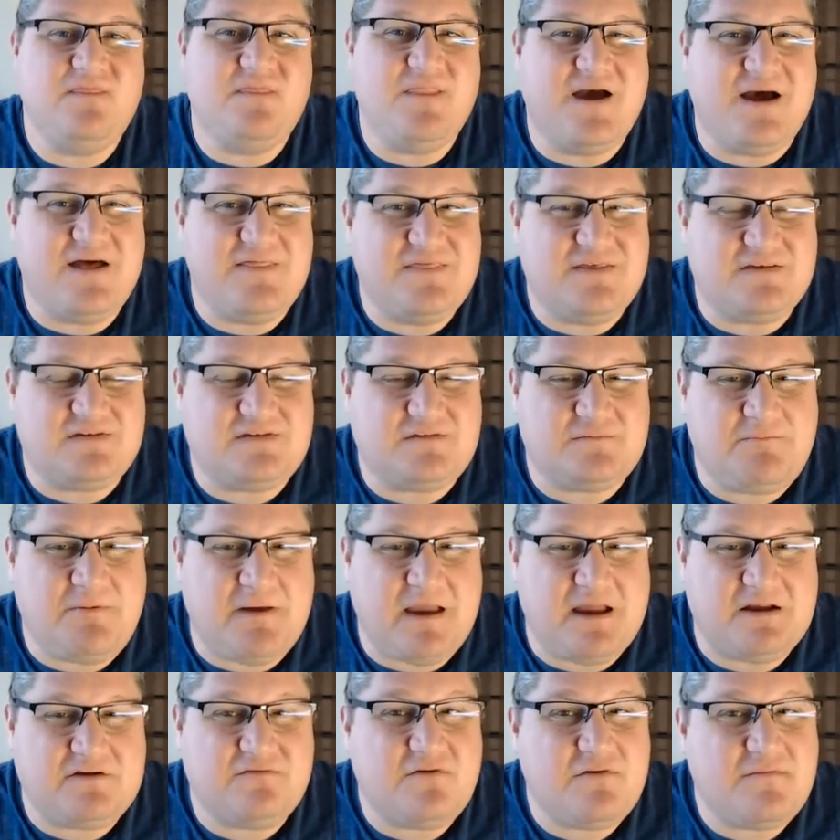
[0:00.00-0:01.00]
the
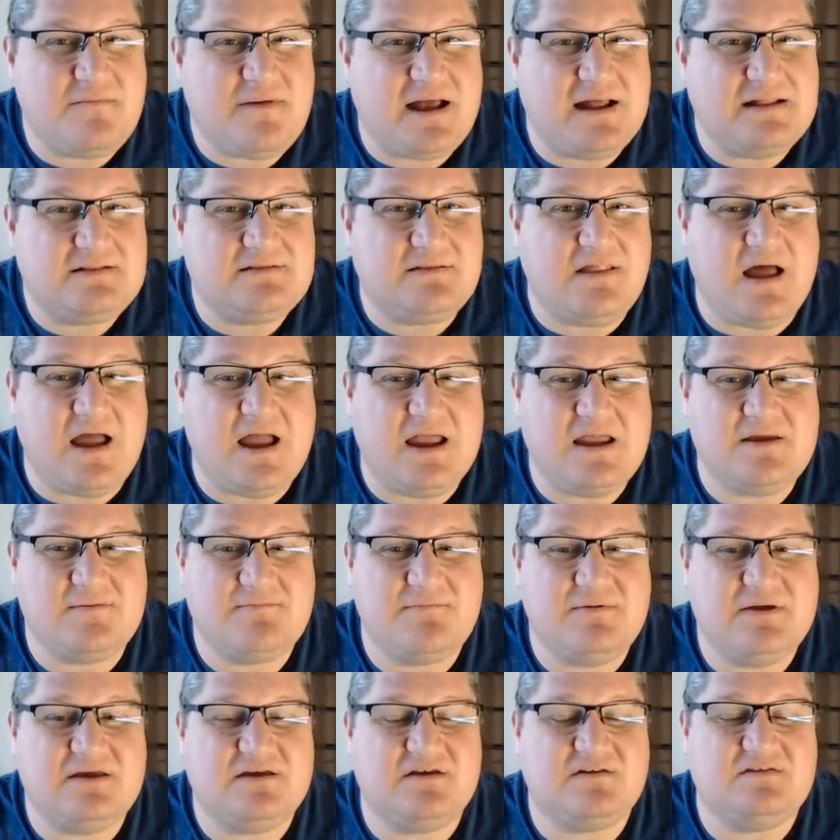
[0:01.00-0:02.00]
spectrum I
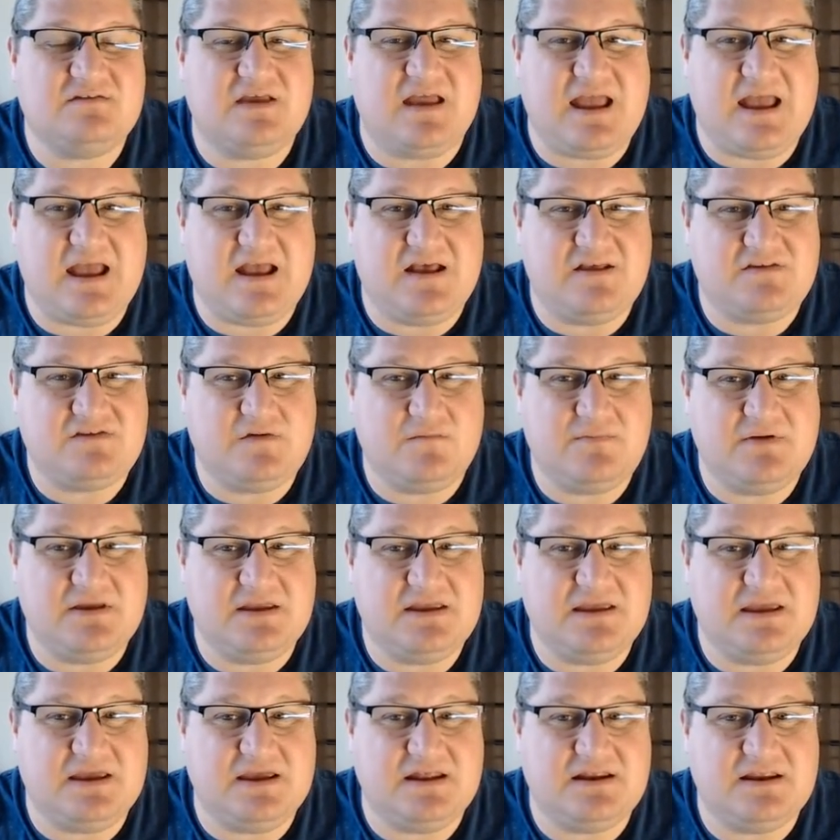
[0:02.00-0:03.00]
like because it has a
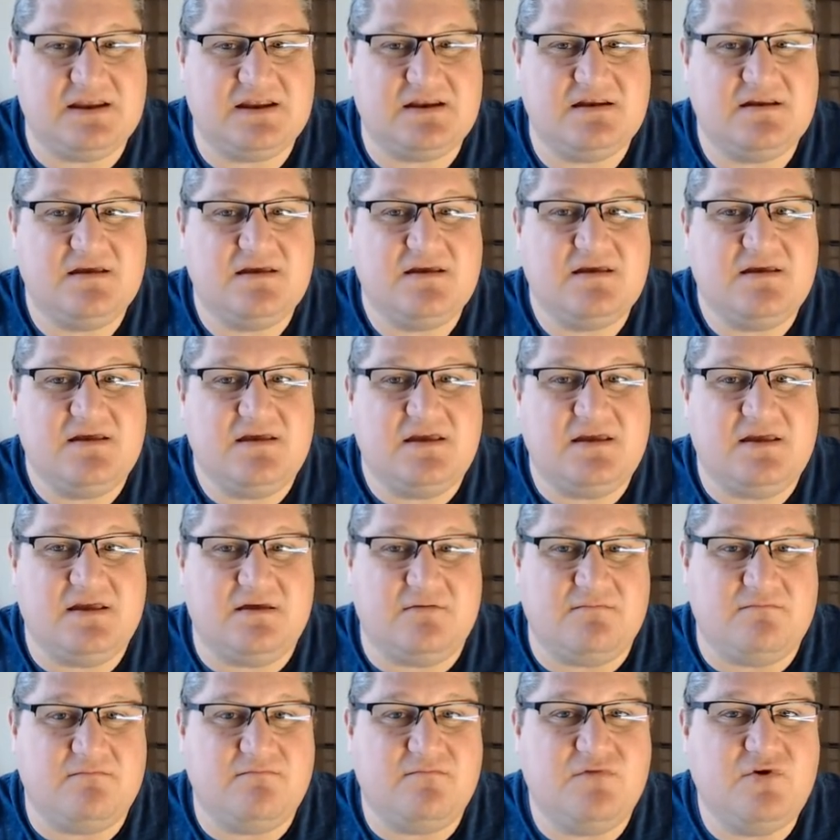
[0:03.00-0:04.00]
beginning,
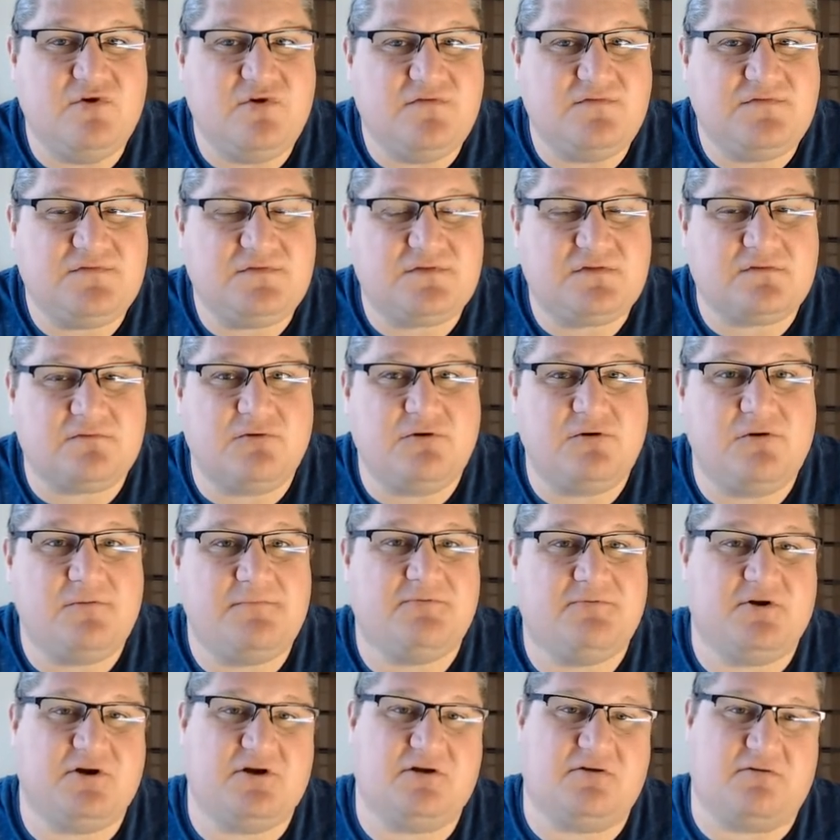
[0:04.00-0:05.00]
it moved through a
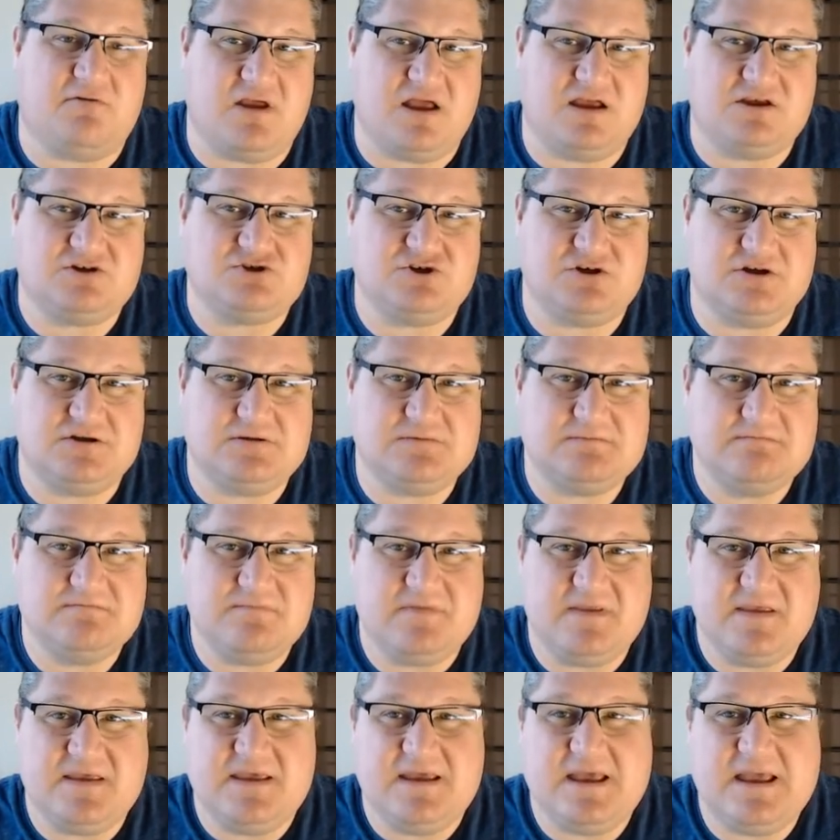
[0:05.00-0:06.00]
progression,
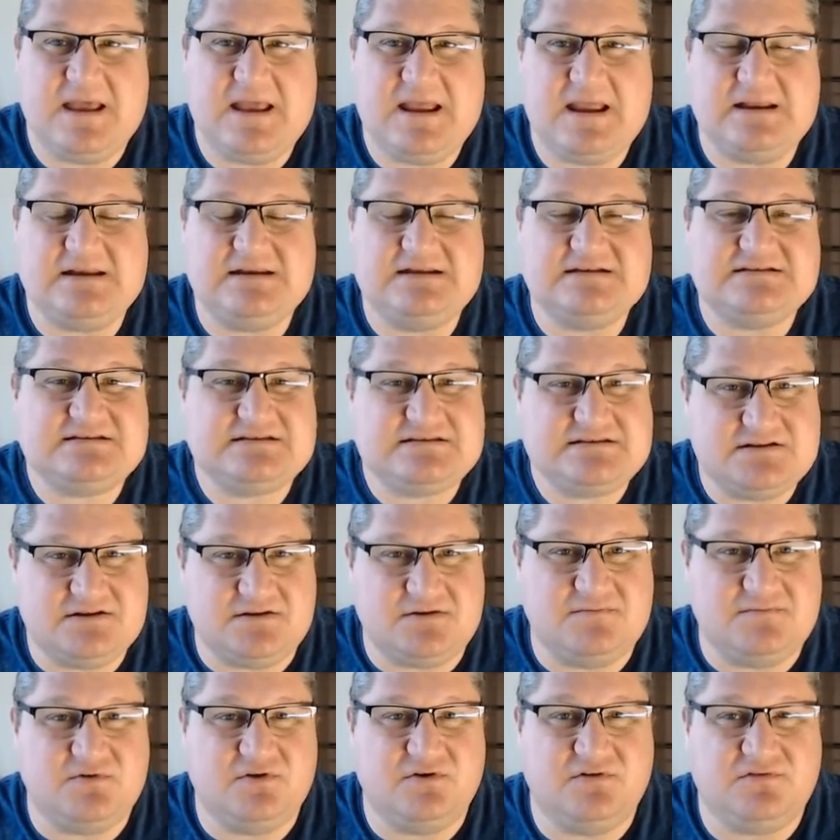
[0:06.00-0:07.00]
and it
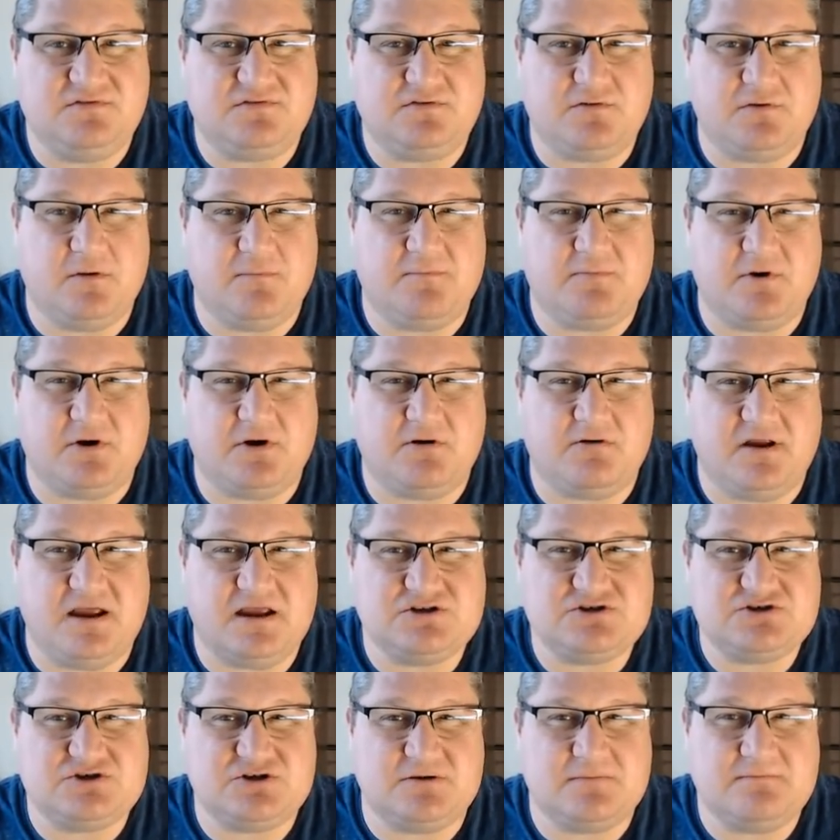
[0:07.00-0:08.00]
still moves through a
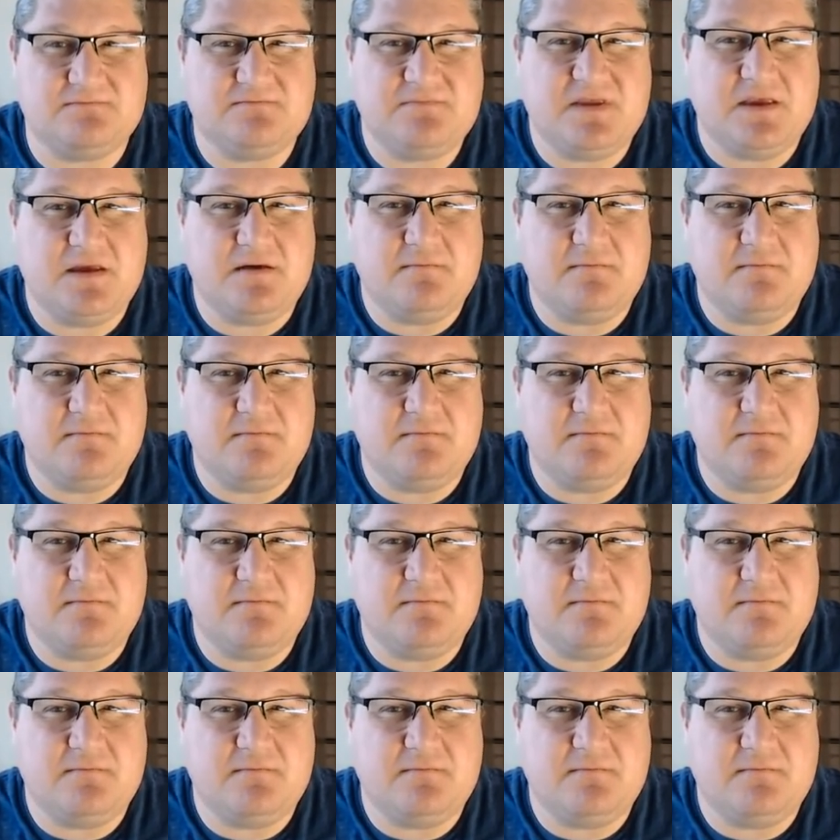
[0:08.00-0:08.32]
progression.